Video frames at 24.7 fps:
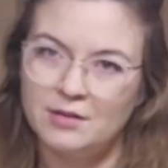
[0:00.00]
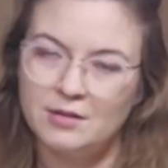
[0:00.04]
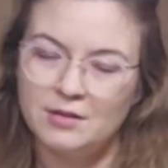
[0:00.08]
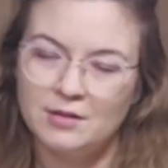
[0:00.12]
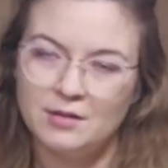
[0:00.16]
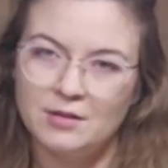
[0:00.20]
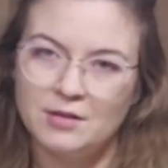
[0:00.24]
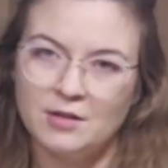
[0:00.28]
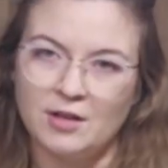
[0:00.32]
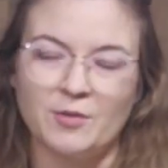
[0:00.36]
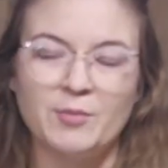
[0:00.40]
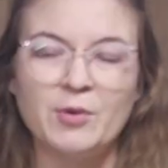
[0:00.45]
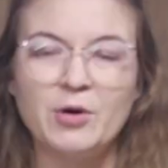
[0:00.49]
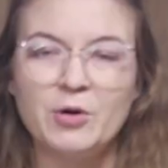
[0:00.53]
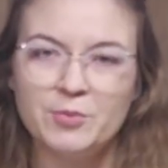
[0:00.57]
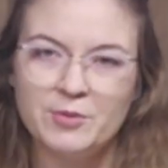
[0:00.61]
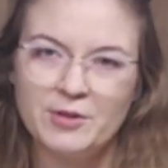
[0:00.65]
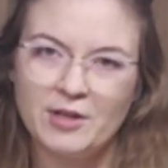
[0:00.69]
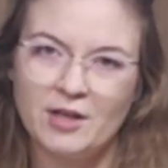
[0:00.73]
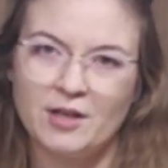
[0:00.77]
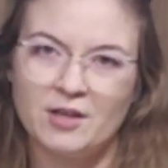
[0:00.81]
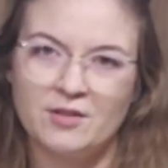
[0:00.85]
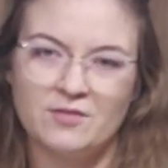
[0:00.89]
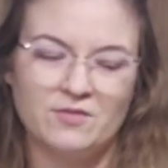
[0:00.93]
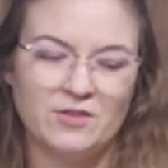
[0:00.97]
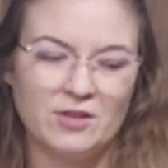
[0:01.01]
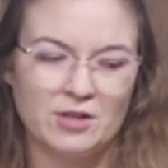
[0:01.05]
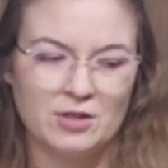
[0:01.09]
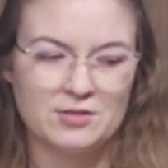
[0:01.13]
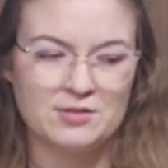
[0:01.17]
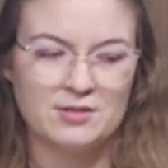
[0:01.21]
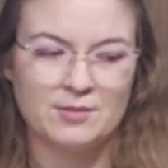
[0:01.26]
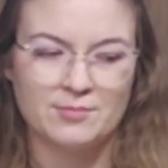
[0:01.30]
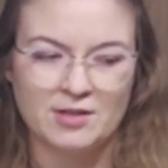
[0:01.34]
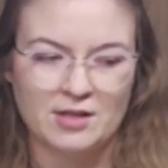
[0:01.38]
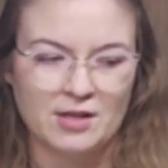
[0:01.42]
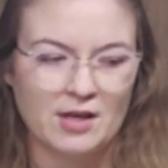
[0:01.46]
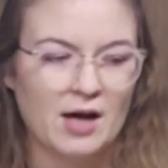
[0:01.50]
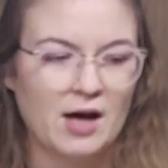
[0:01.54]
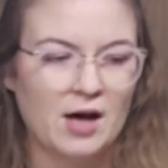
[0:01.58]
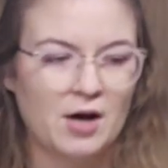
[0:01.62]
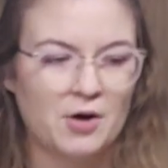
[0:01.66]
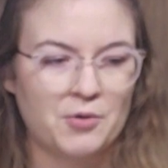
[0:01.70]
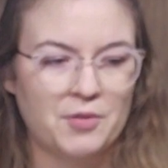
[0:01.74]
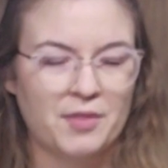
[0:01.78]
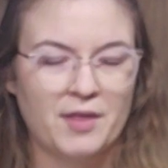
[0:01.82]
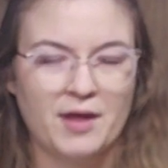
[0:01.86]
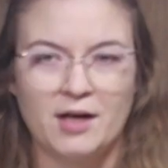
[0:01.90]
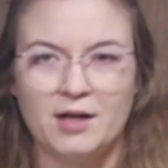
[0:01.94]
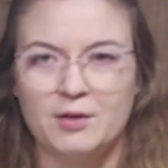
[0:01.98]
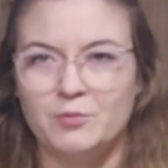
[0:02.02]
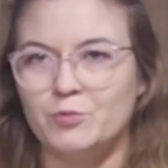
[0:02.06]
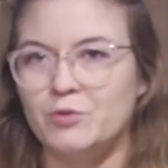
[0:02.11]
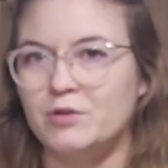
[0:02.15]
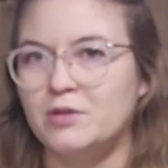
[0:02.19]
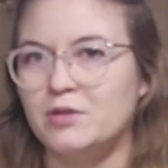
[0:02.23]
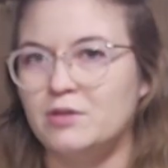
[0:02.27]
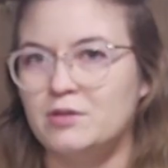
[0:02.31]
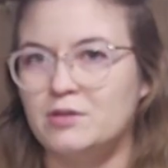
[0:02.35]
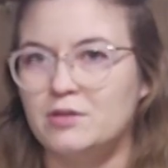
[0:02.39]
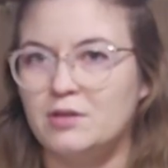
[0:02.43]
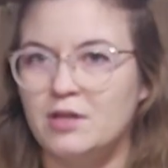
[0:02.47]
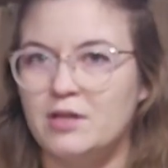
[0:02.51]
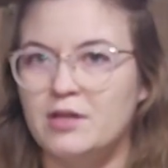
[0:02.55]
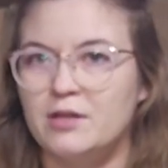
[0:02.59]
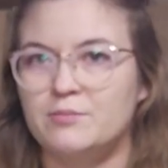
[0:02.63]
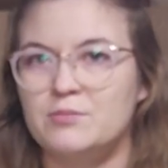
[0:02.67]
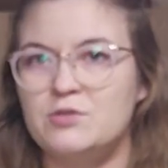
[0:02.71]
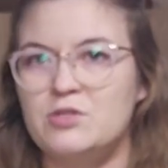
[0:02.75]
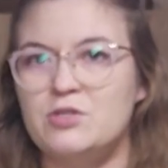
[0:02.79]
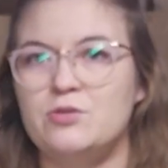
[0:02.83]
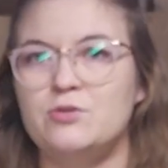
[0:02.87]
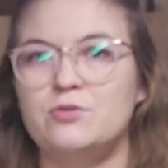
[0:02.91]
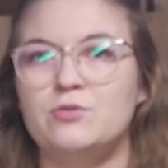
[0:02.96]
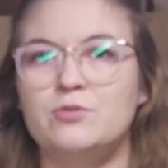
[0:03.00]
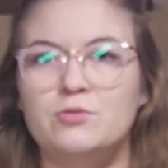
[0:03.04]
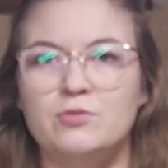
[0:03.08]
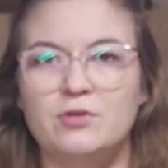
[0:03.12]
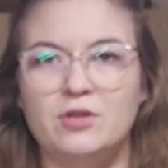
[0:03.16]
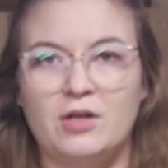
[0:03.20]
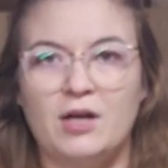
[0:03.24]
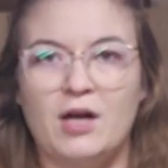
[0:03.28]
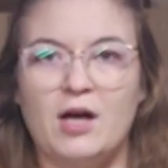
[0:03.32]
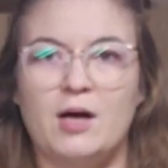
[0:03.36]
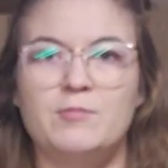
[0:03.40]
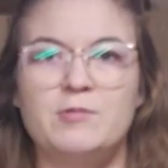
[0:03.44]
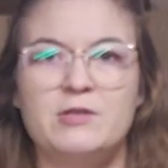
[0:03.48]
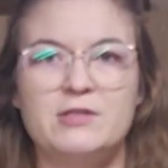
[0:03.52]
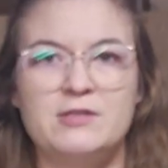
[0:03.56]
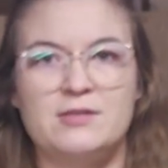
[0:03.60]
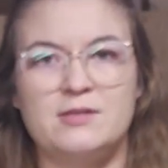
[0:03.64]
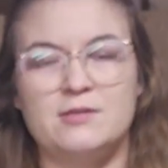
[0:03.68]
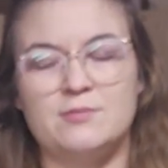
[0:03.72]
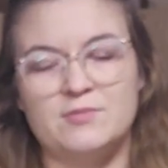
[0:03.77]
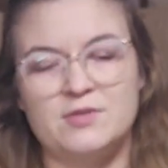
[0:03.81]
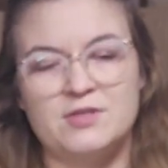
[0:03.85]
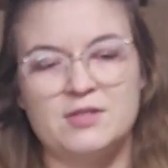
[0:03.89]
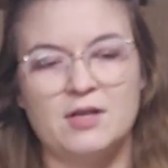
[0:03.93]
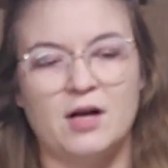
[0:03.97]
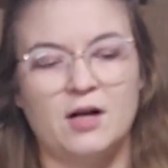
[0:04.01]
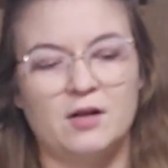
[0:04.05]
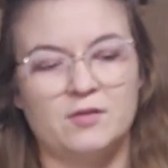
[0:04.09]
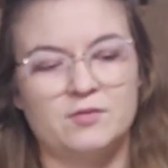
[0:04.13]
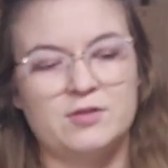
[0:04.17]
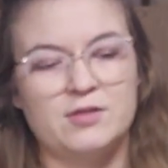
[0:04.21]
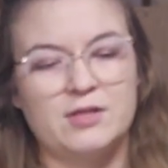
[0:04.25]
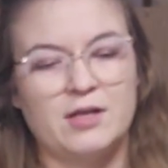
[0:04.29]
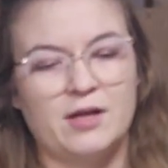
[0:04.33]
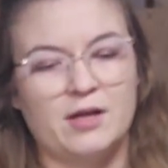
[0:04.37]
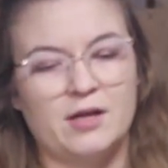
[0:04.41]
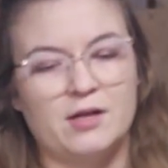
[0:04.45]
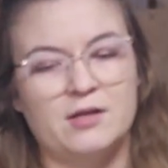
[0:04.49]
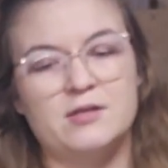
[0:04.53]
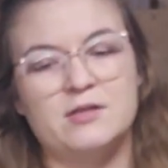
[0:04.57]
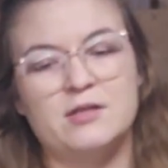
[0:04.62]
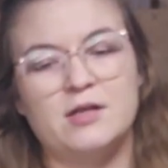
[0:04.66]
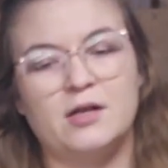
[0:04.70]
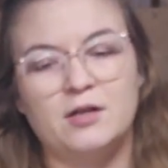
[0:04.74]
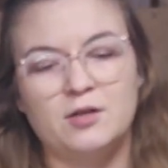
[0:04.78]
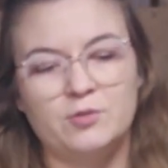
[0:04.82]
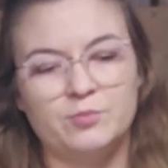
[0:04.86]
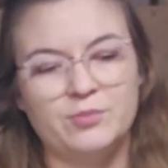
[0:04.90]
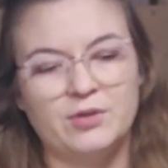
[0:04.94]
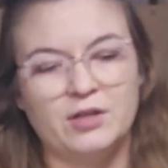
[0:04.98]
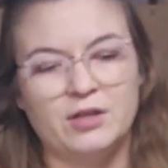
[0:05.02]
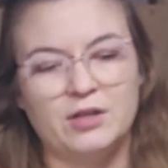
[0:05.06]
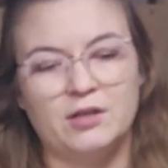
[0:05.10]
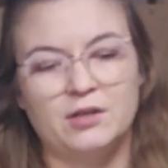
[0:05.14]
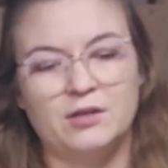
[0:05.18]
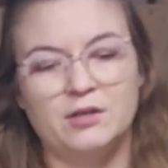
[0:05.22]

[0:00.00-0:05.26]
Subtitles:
I'm hoping I can figure something out that will clamp to the cabinets themselves and help me